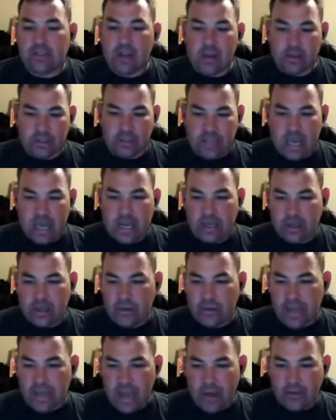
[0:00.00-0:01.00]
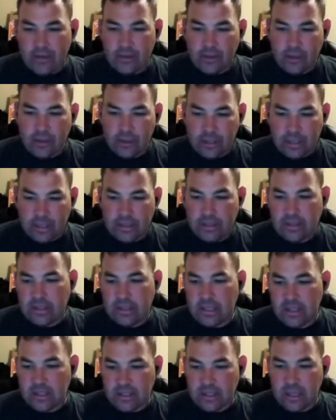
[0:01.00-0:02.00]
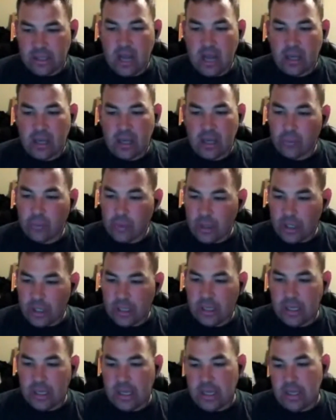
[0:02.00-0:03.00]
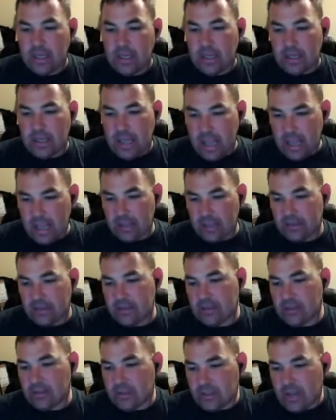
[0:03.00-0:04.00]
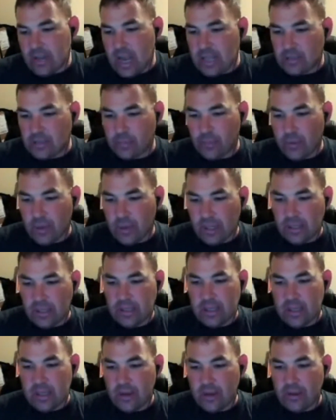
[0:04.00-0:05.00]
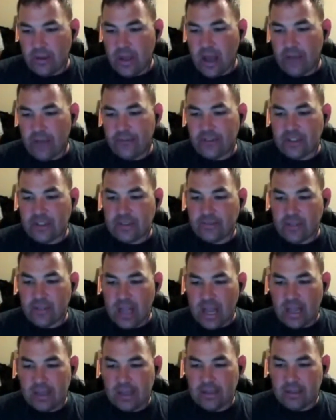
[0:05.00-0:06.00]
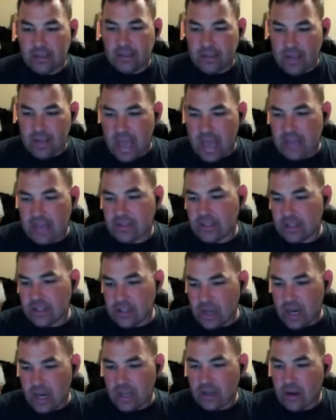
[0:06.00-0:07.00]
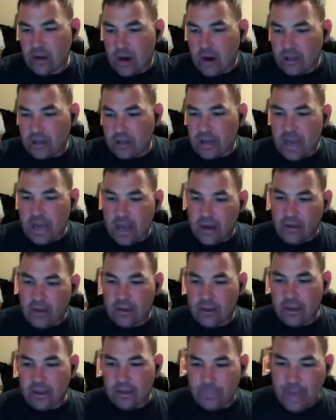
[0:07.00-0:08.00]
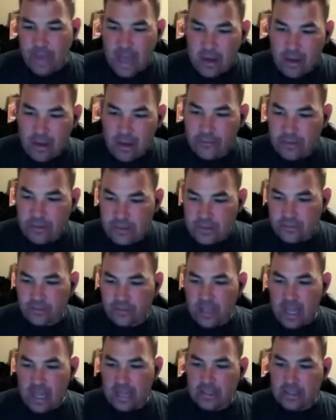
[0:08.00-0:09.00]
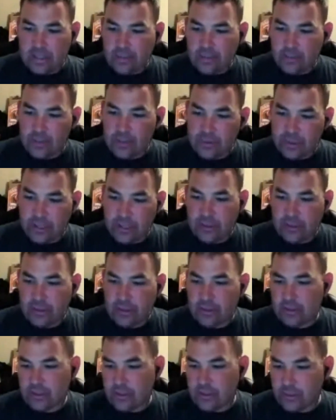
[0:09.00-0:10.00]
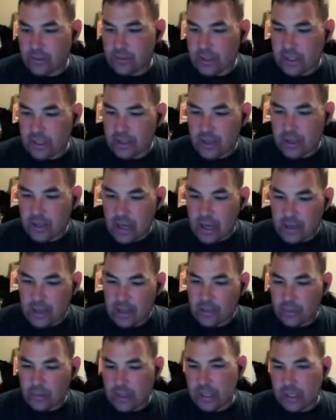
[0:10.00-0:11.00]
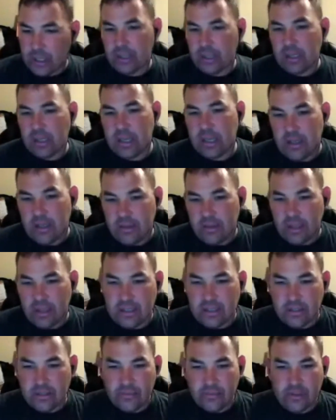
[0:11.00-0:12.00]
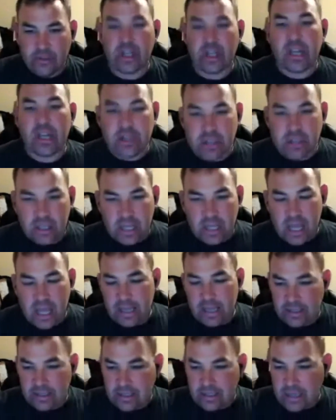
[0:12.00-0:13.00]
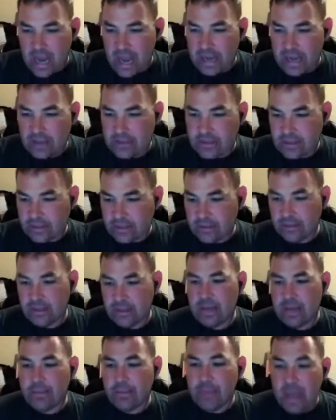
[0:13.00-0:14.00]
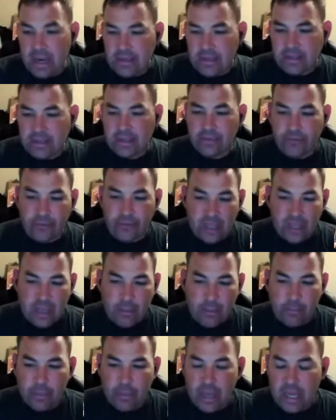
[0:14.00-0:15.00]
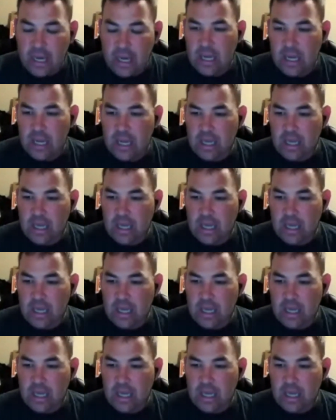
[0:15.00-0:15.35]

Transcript: Andy Dalton's got to go down early in this season. Knock on wood. And to Scott's point, you know the offensive line. Ask Ki-Jana Carter how a bad offensive line can ruin your career. Knock on wood. Things have changed a lot in science and in medicine for them, but